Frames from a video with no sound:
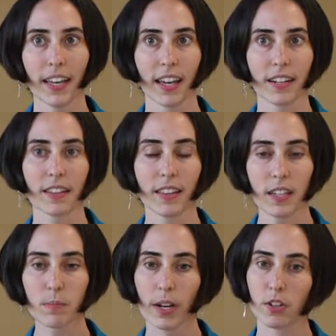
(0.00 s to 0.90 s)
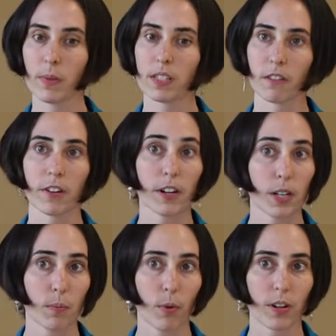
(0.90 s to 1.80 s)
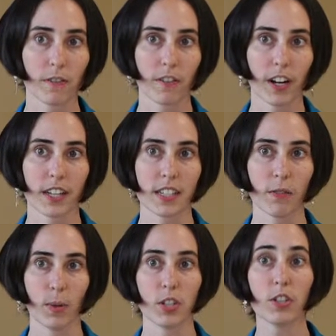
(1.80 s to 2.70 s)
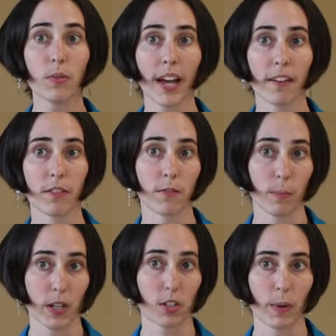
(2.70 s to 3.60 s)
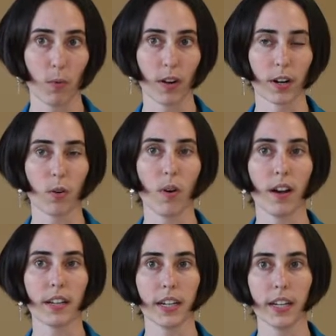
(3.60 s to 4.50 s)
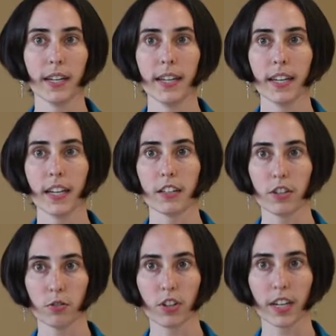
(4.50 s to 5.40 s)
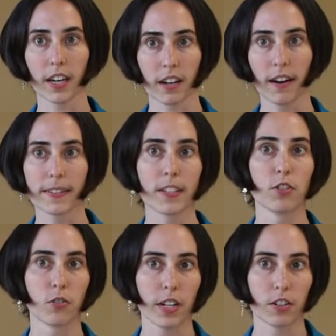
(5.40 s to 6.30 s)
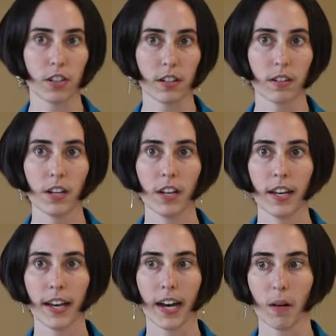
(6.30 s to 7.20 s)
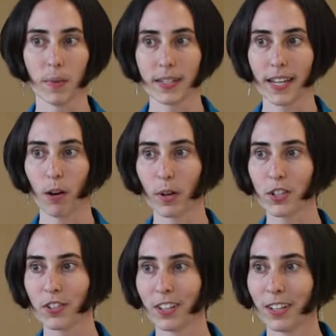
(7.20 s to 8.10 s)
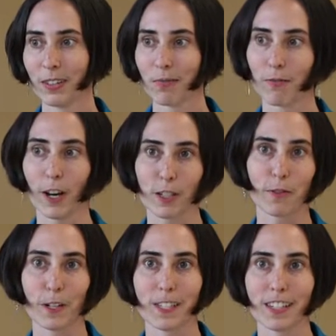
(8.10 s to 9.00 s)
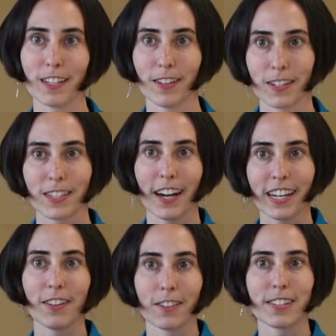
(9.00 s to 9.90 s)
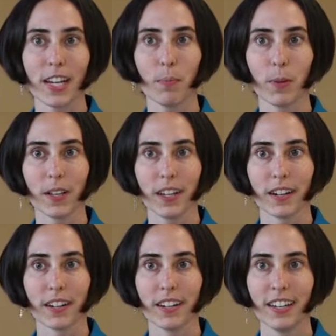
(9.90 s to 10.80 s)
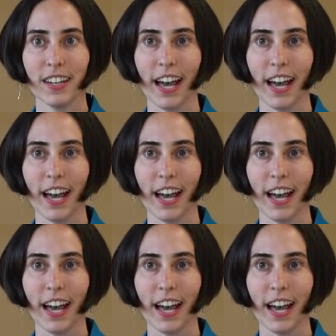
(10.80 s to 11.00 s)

And these measurements are very important for us. If we do have information about water quality, it's usually a concentration. Um, it's how much phosphorus is in this tiny little sample here.